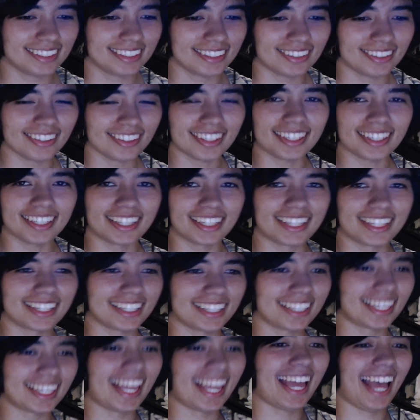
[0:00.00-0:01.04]

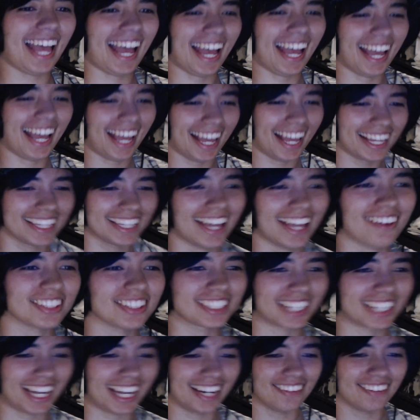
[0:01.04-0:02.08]
that was
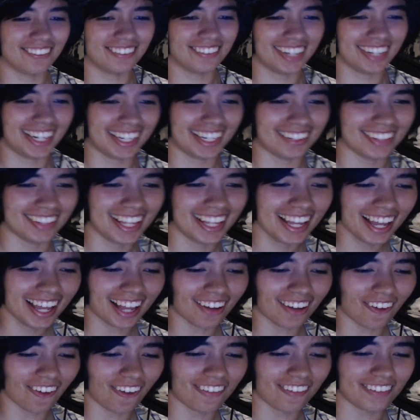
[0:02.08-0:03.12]
kind of fun. A
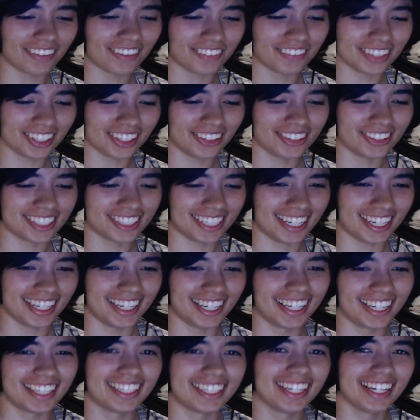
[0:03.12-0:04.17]
whole revolution.
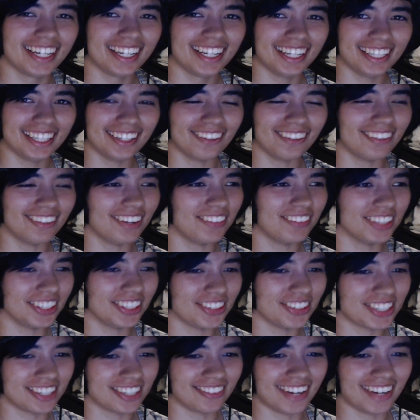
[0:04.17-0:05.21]
A little
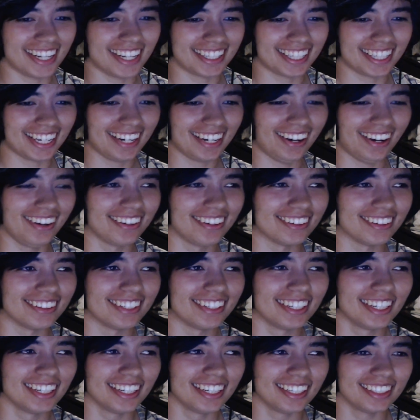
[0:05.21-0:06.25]
revolution right there.
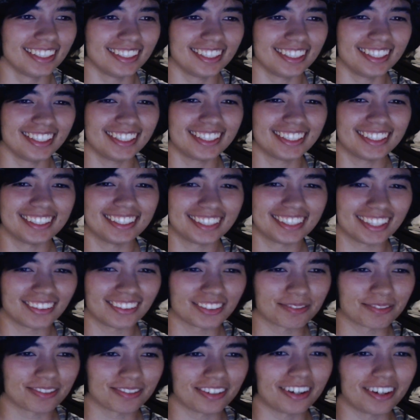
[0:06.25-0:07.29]
uh, that was
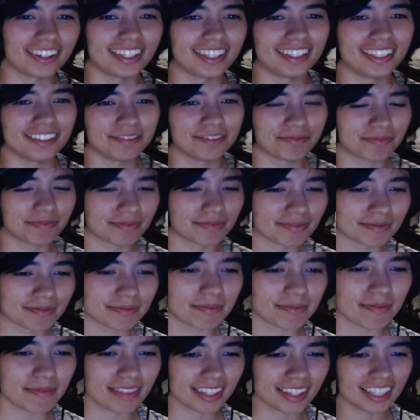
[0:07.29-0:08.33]
funny.
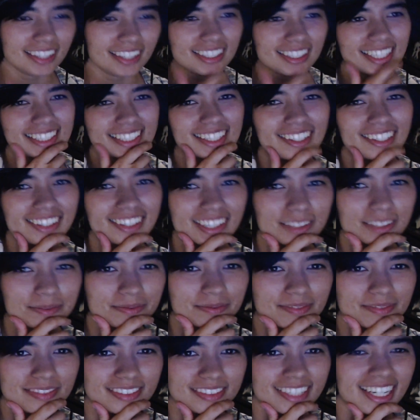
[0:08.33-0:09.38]
Okay, so, um,
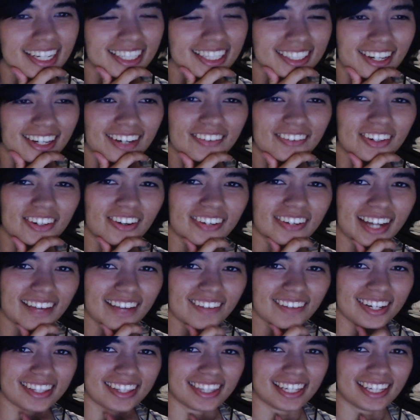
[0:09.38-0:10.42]
sorry if I don't have
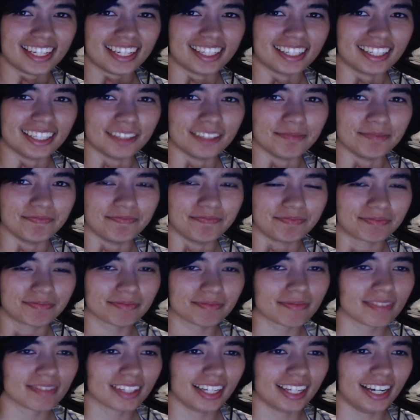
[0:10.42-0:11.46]
anything, um,
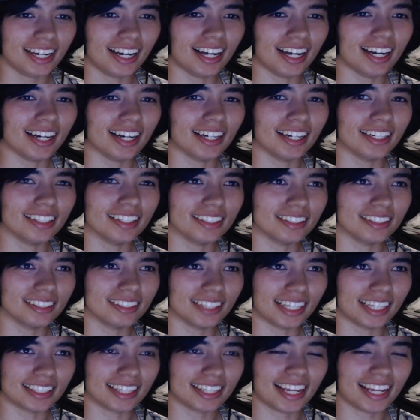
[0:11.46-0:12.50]
uh,
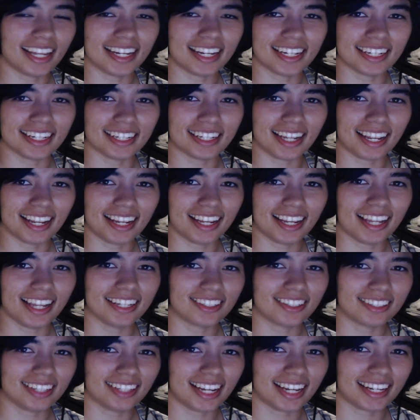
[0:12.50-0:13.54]
like any in,
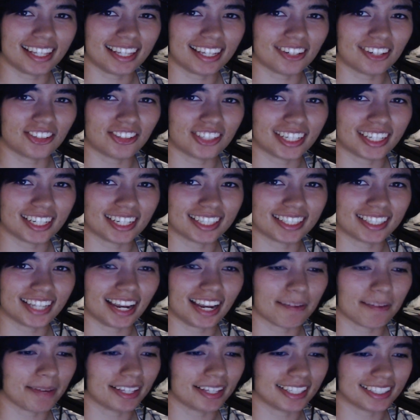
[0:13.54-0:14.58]
anything interesting to say
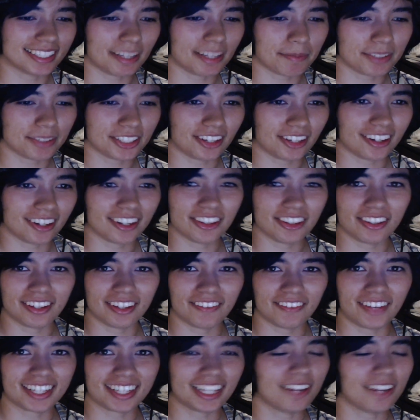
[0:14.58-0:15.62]
about this episode other than the
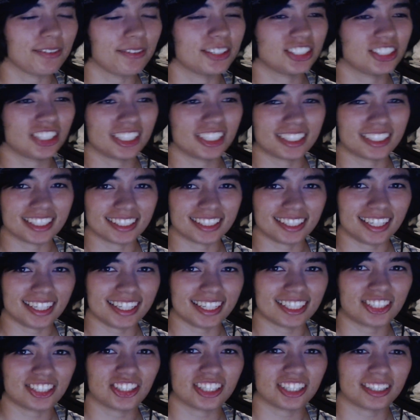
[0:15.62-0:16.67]
fact that it was just it's, it's
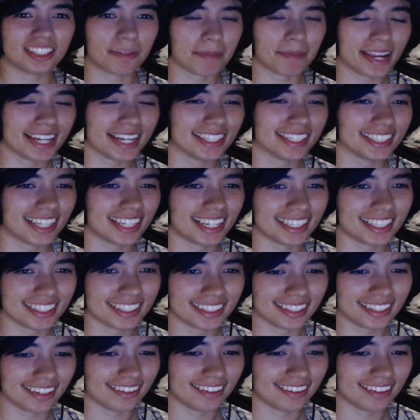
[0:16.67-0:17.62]
just amazing so